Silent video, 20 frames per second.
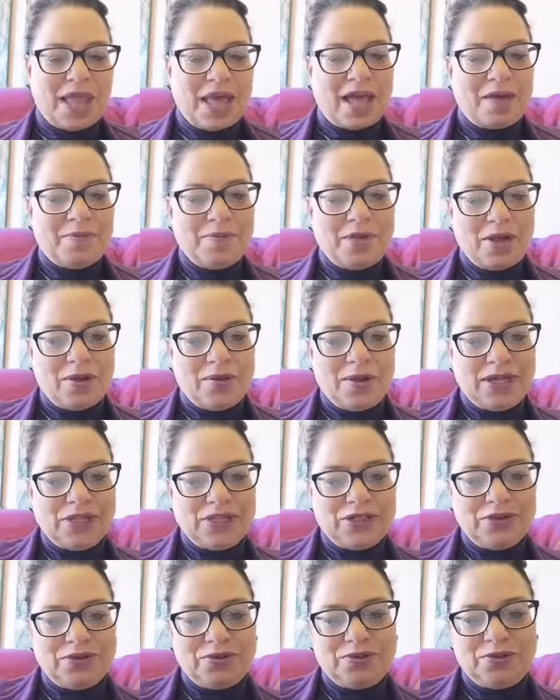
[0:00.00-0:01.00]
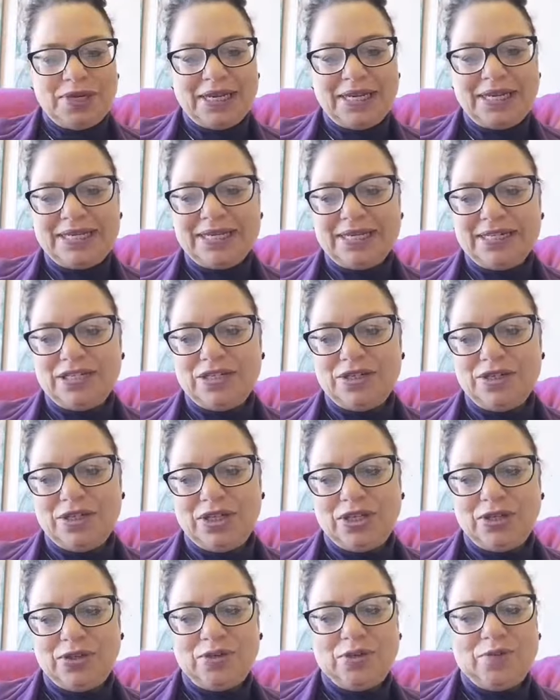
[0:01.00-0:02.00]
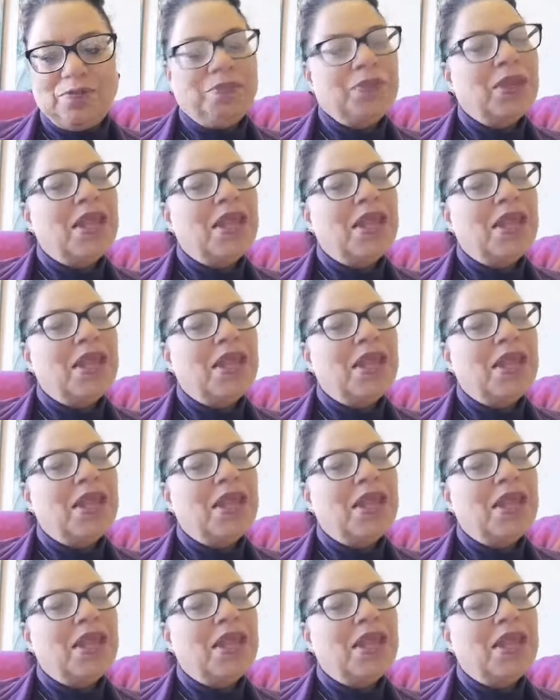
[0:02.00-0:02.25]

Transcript: I'm going to read it to you.